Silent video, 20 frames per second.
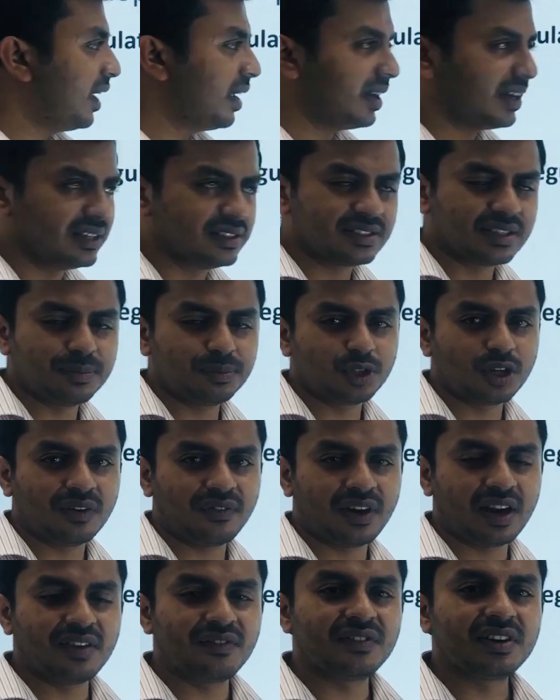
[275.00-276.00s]
conceptual
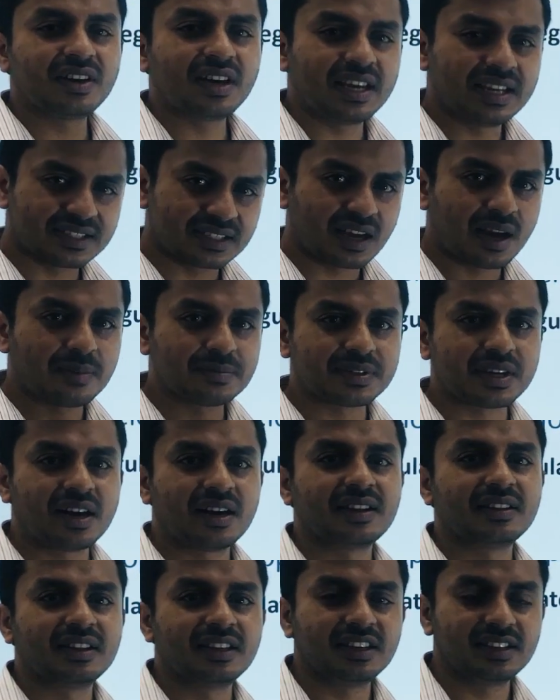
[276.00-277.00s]
framework comes under
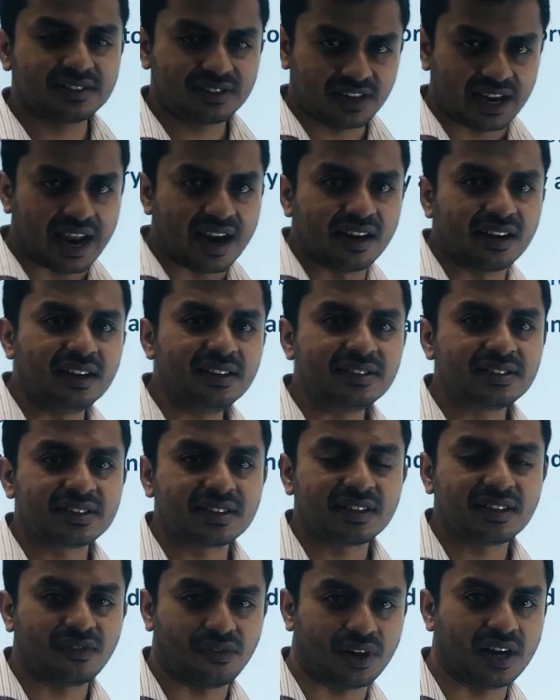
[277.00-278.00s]
the standards,
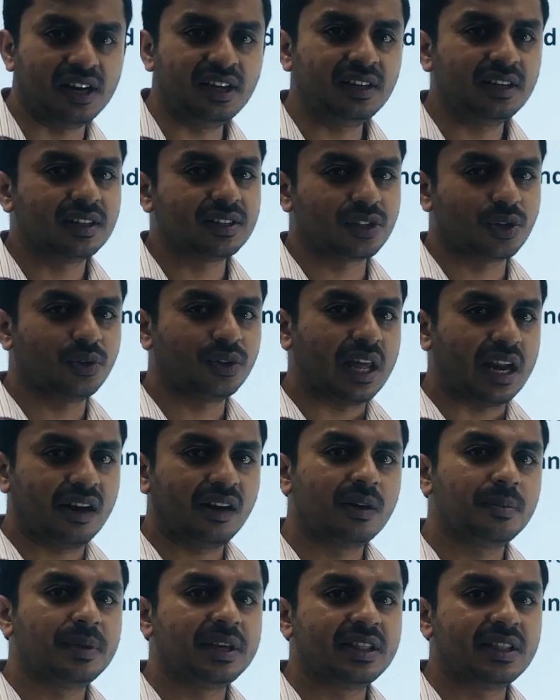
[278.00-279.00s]
right? So that will
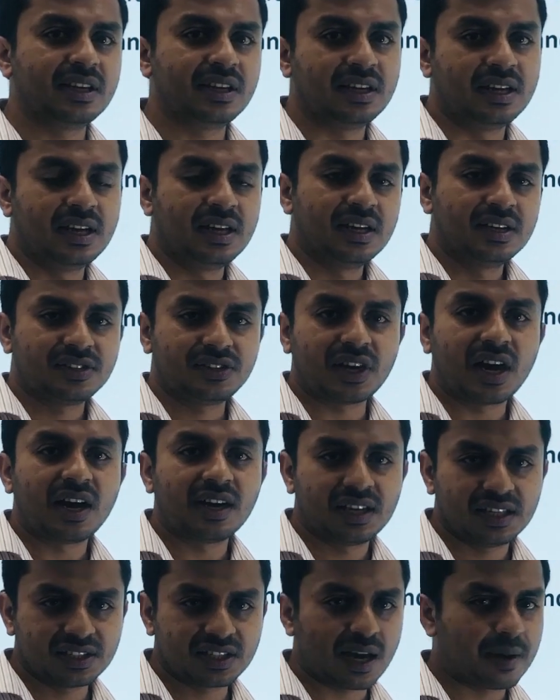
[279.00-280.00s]
be the
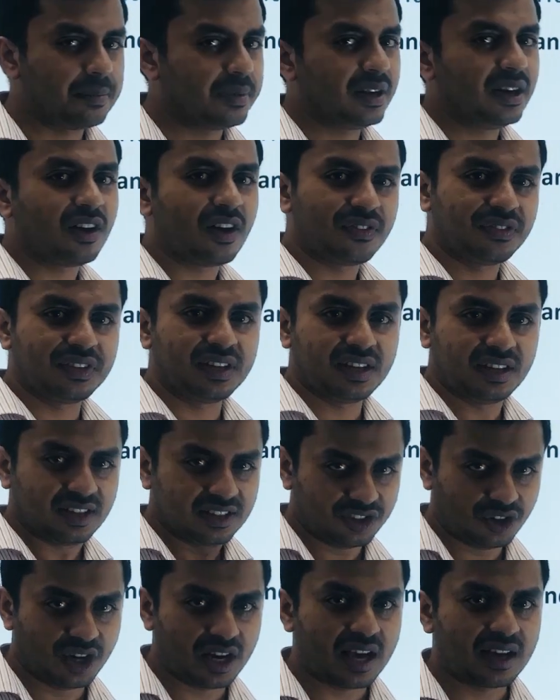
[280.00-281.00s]
starting chapter of the
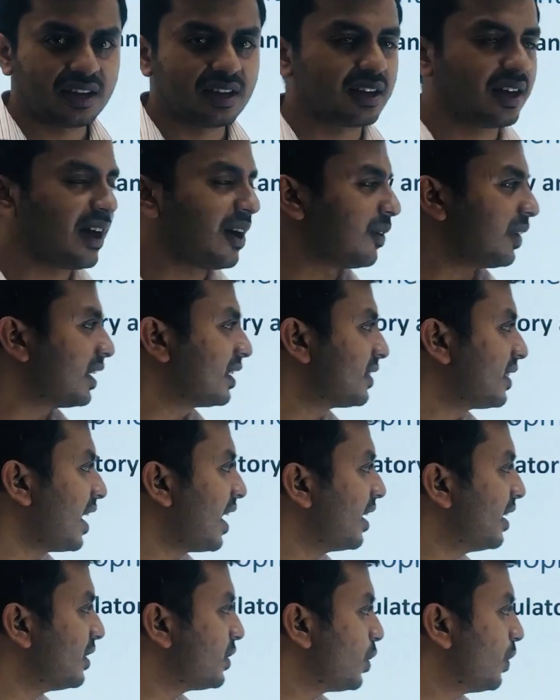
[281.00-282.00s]
Sri Lanka accounting
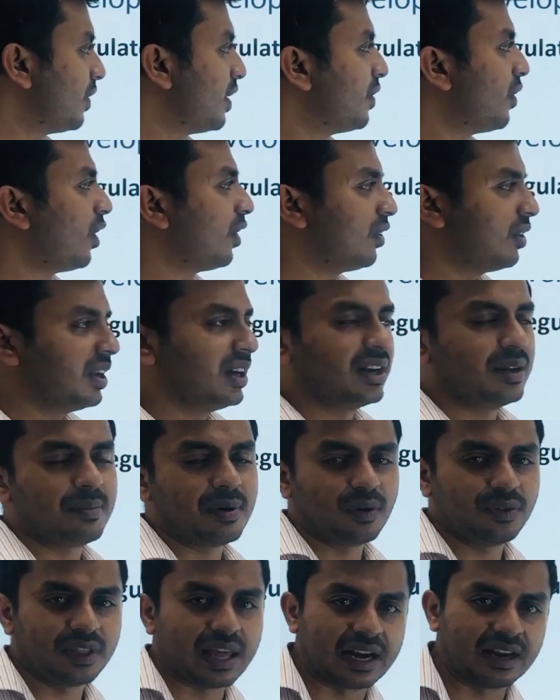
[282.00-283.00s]
standard. So we want to learn
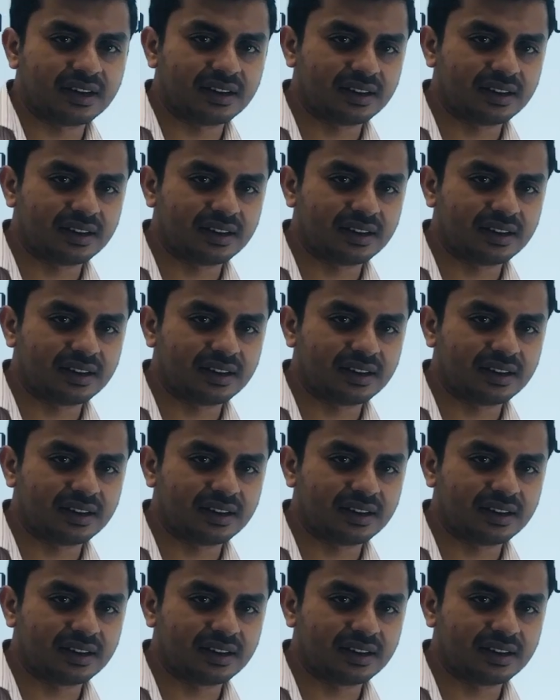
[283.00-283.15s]
about that